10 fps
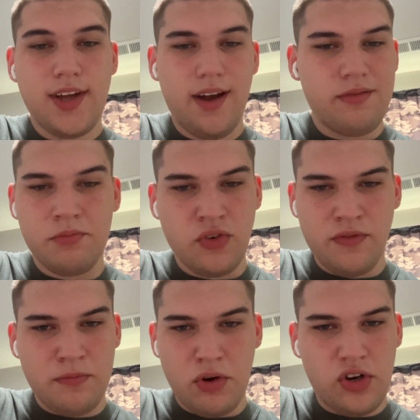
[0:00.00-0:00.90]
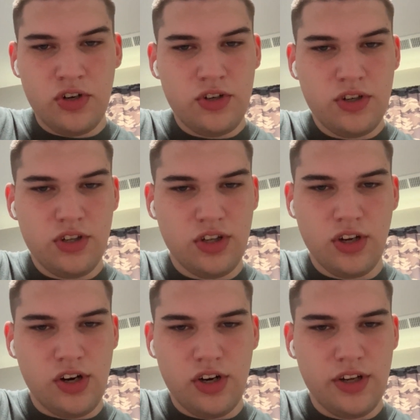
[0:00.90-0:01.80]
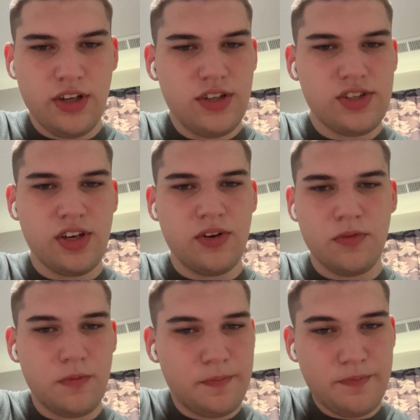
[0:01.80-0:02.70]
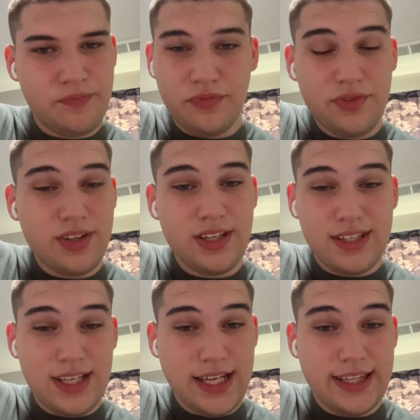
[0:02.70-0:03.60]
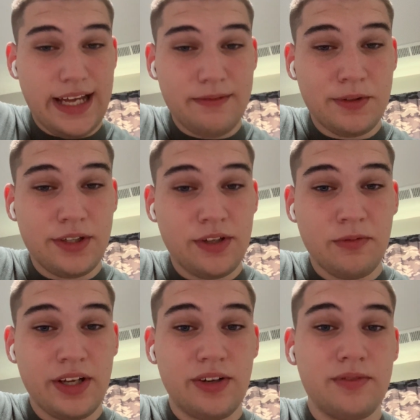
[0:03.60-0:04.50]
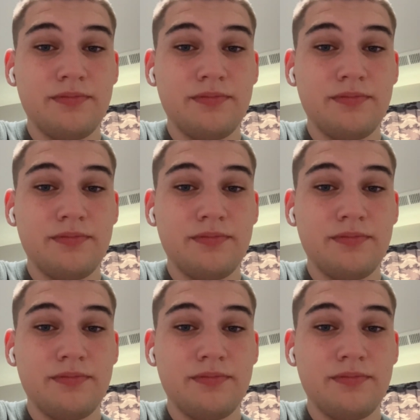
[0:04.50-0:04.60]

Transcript: I'm a movie nerd. So, take that what you will.